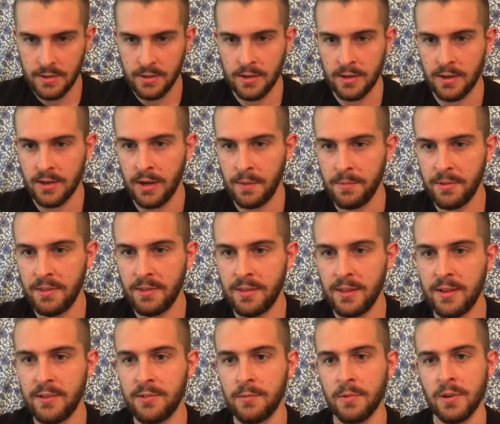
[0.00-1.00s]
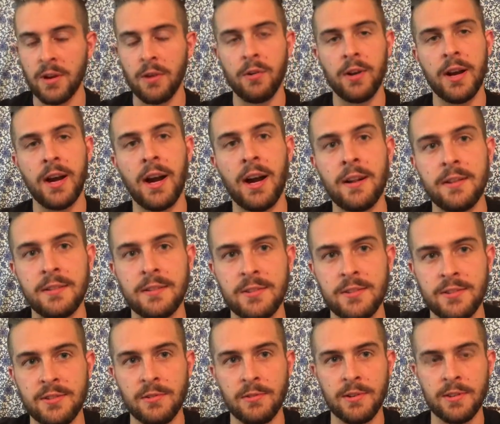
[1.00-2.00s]
a couple of the things that were going
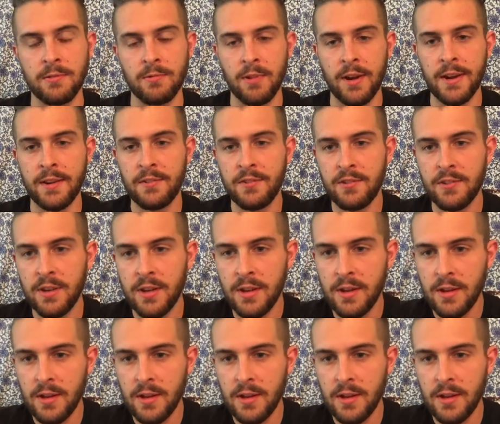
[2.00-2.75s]
on during the race,